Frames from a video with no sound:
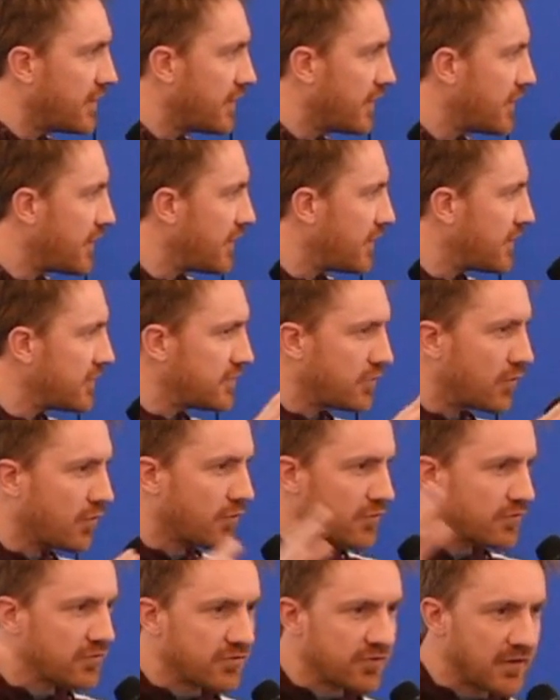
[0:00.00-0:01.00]
uh,
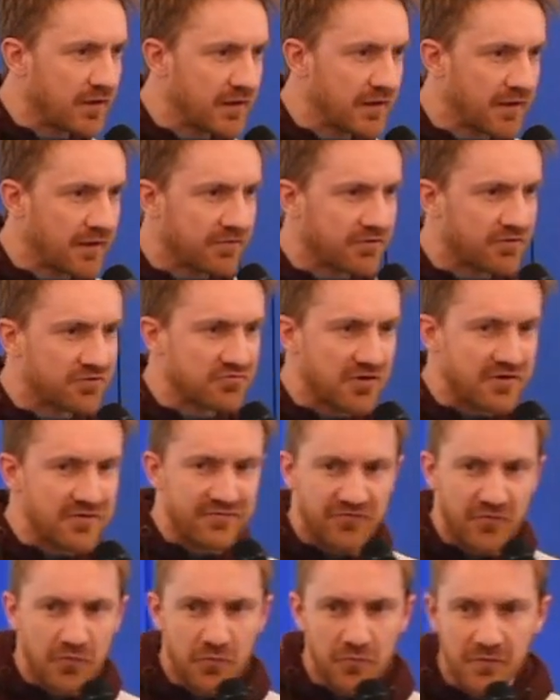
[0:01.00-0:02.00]
not in a
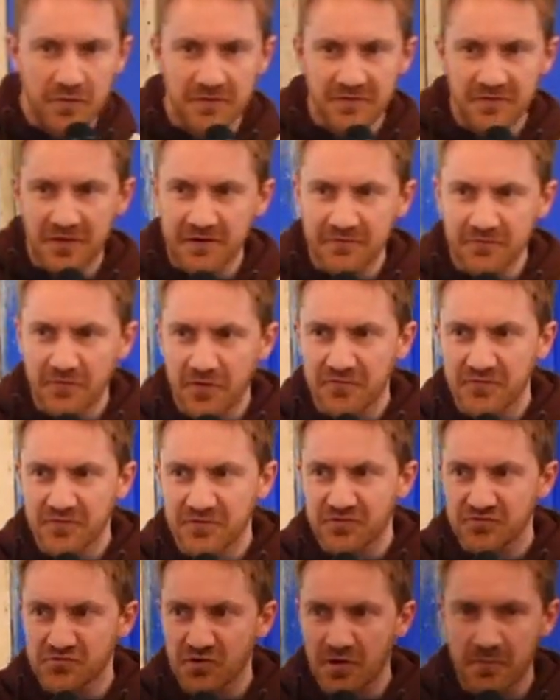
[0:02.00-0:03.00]
straightforward kind of
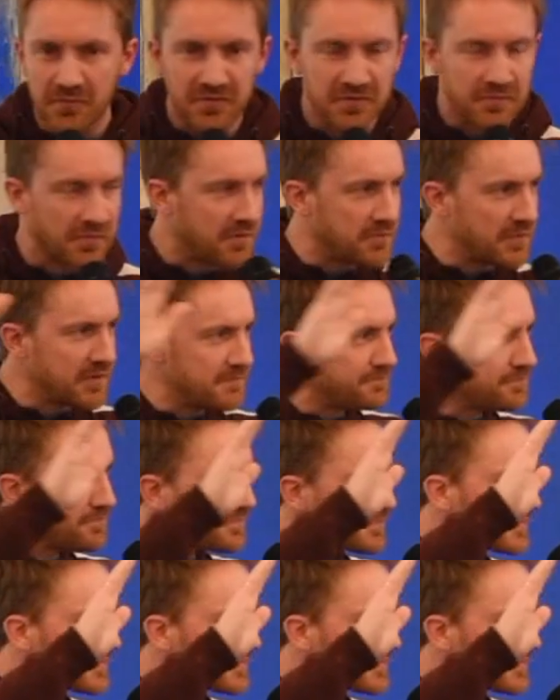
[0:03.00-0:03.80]
office job at the moment.